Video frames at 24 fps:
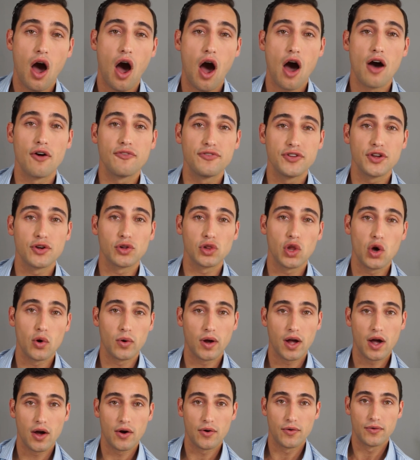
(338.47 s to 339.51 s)
of your
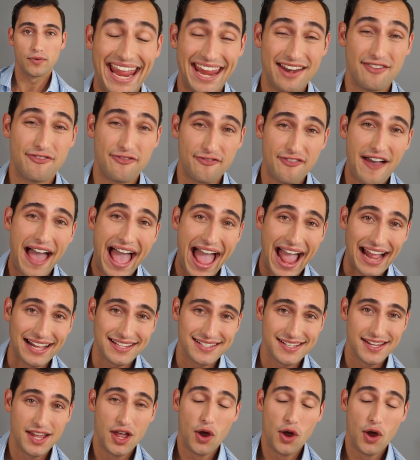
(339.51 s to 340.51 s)
logo. In fact,